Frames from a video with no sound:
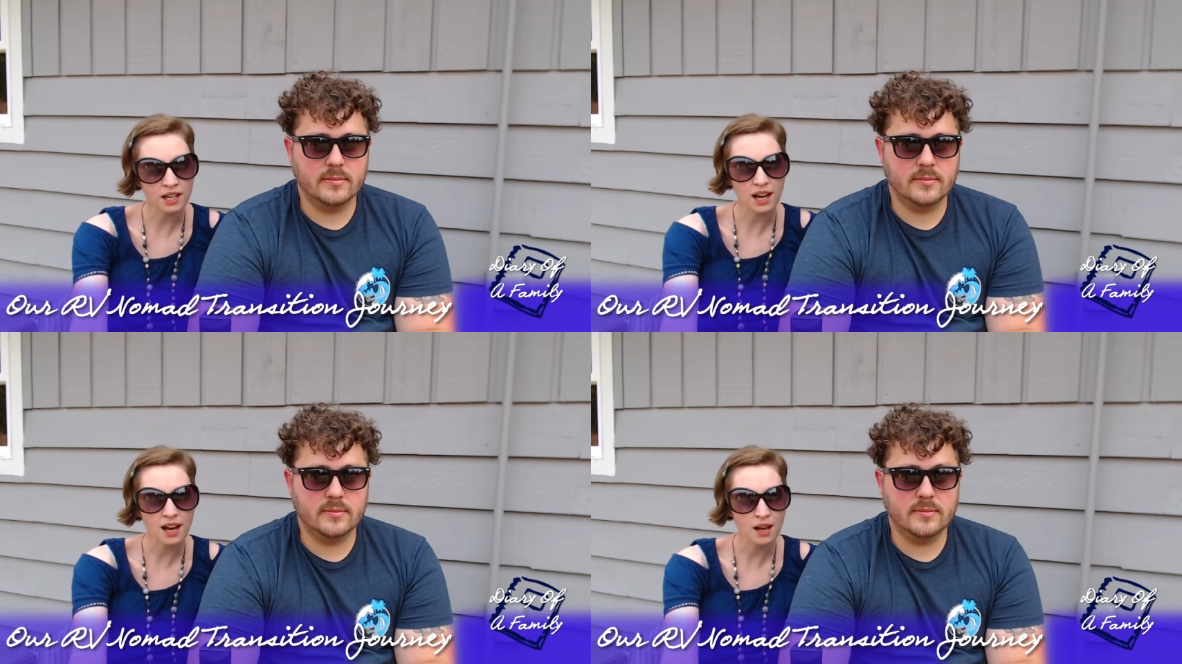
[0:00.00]

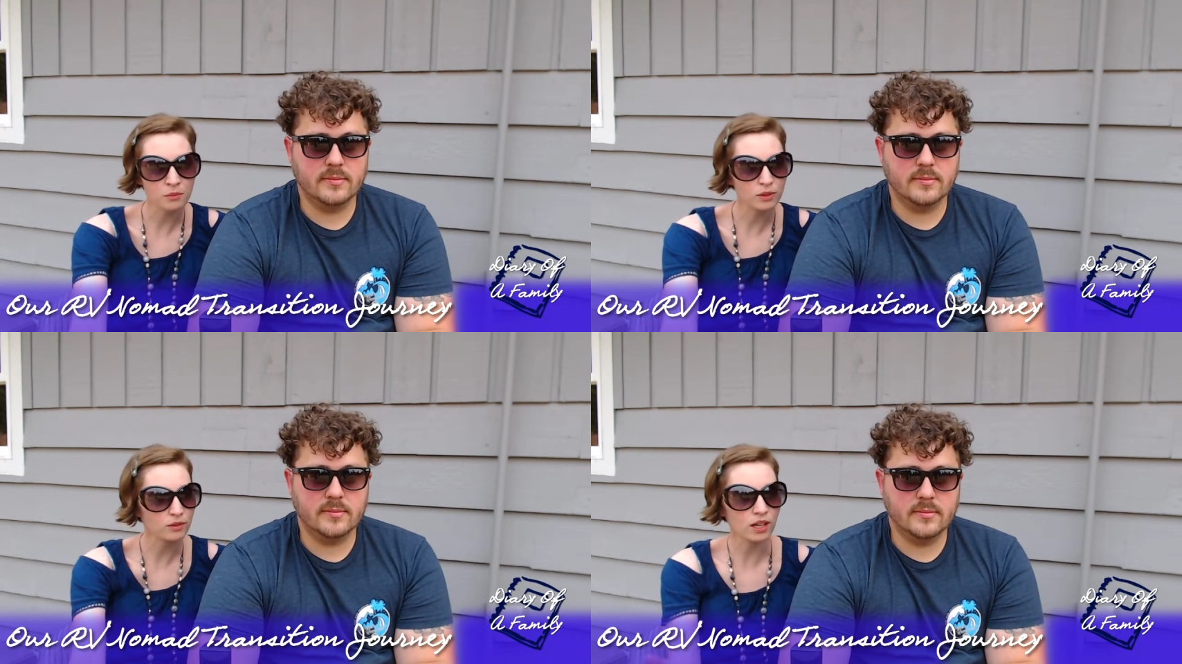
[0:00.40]
Speaker 1: Um,
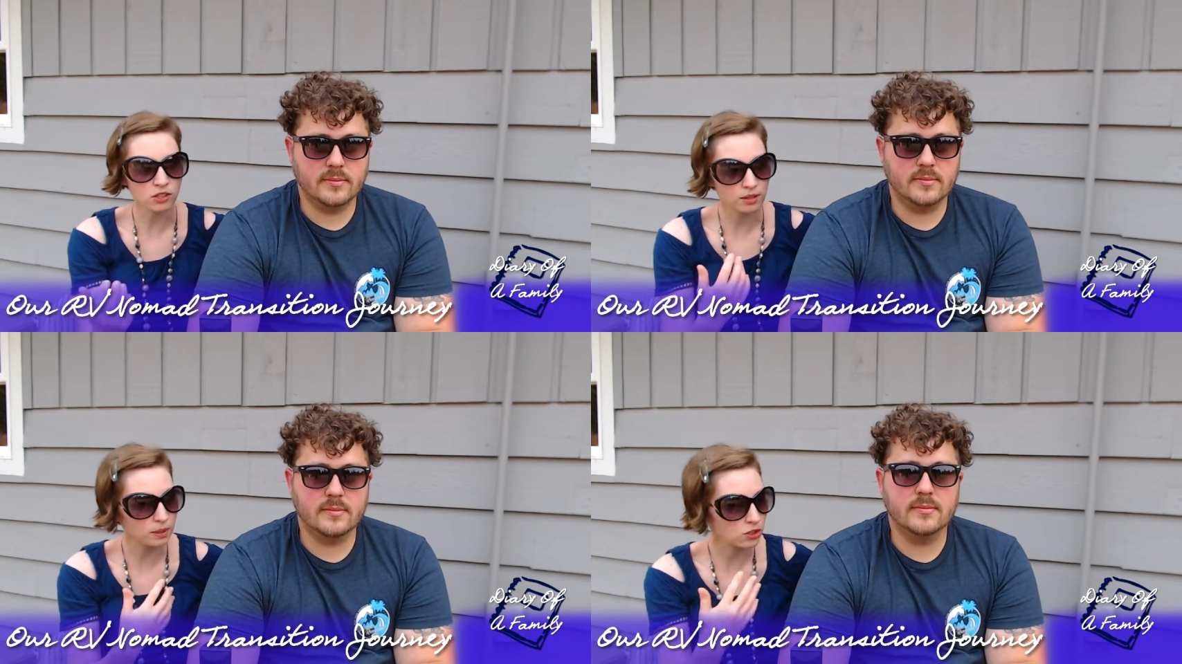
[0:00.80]
we've actually
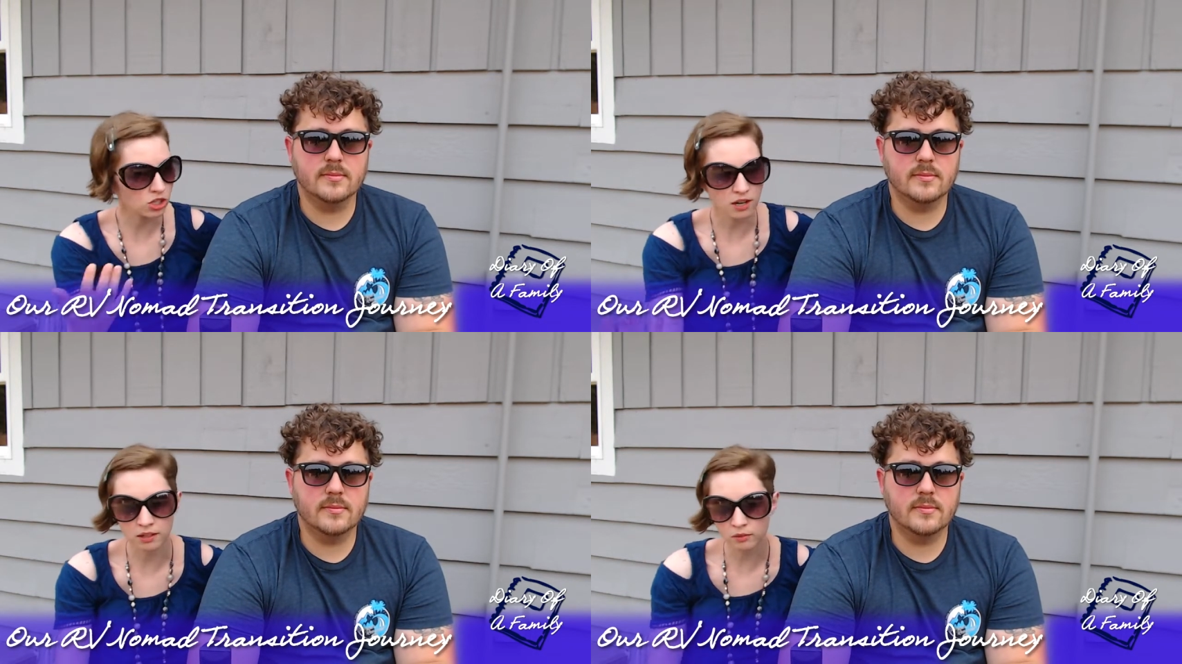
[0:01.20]
been
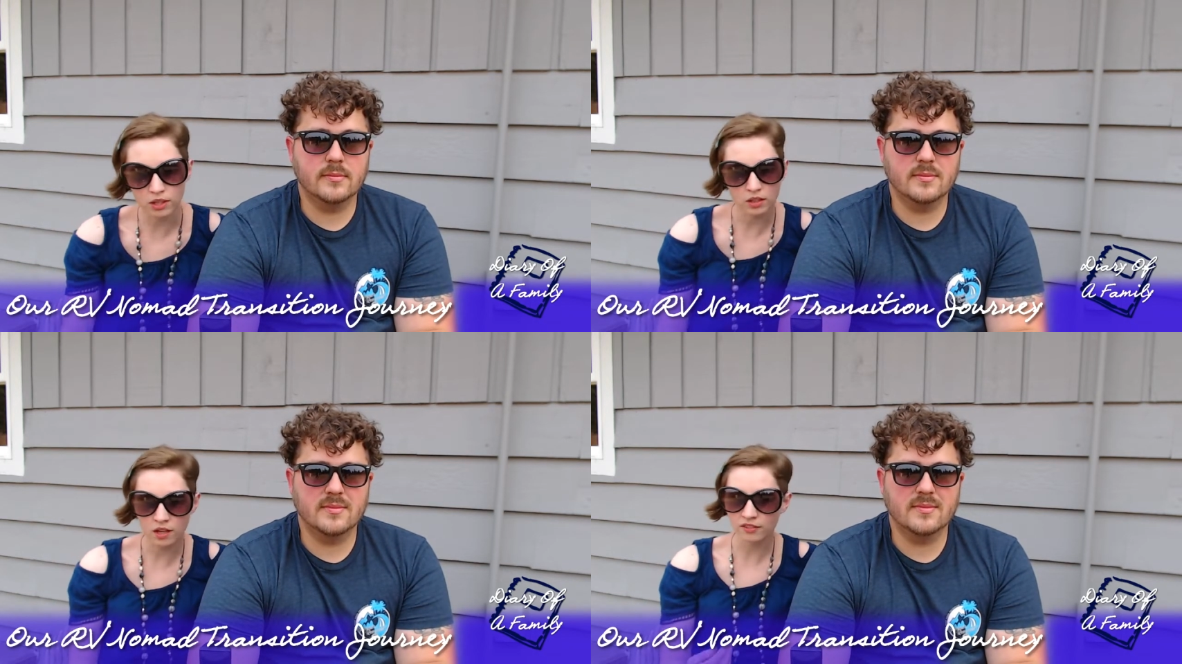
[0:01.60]
sharing with a
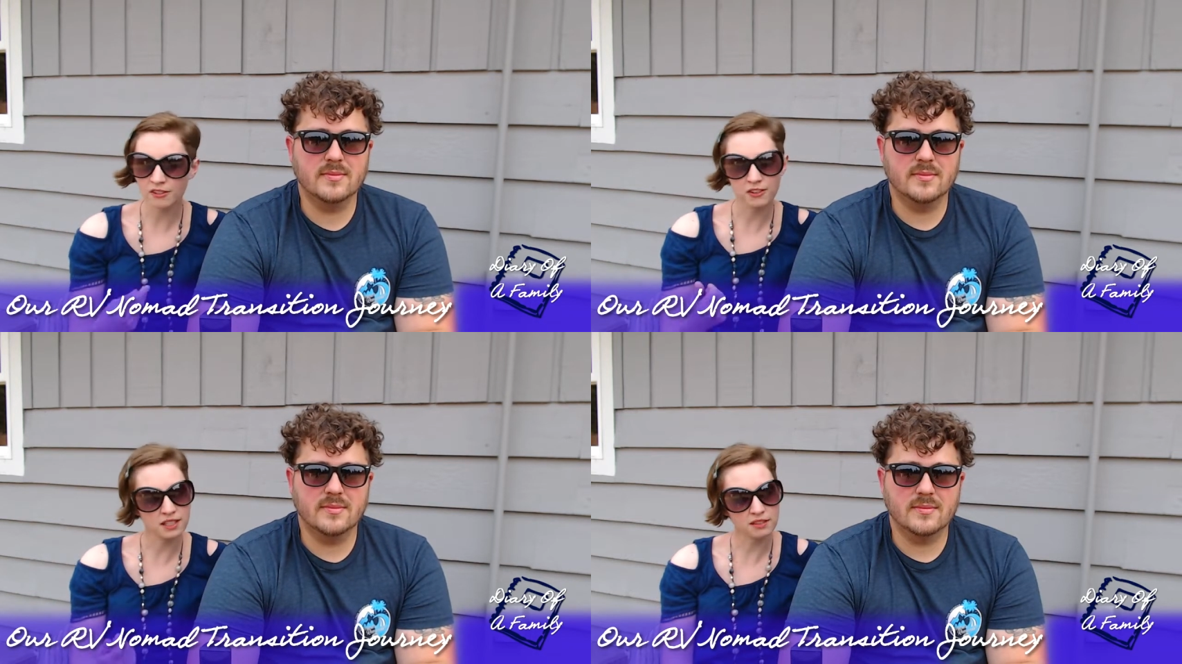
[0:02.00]
lot of our
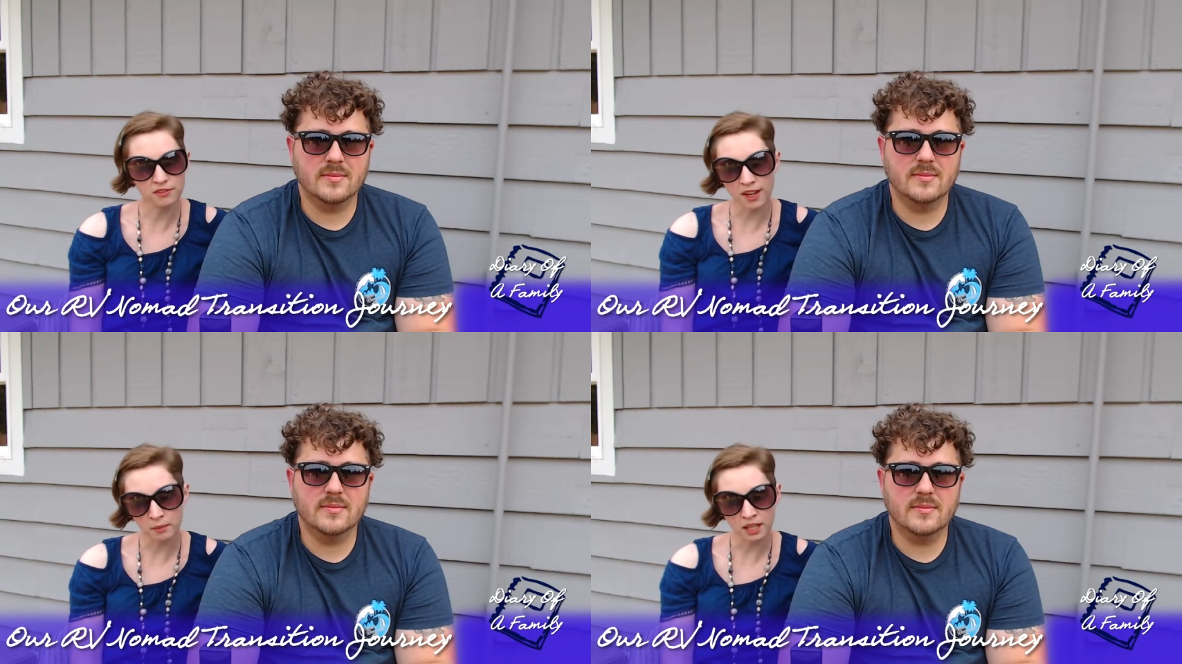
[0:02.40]
friends and
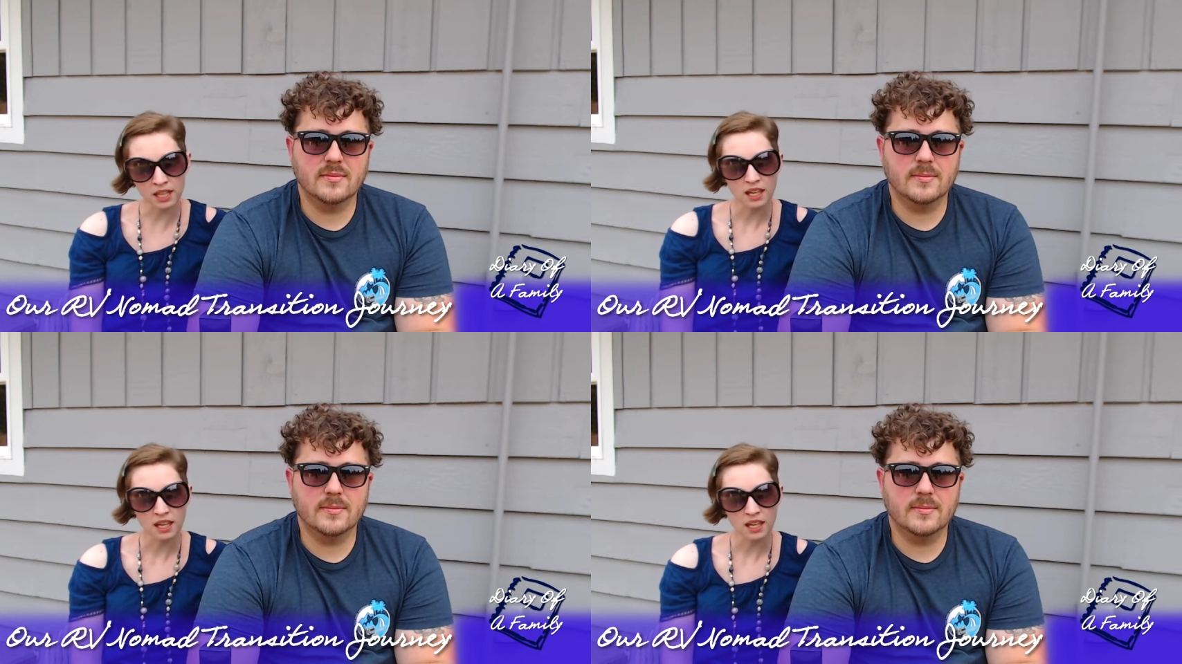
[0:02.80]
family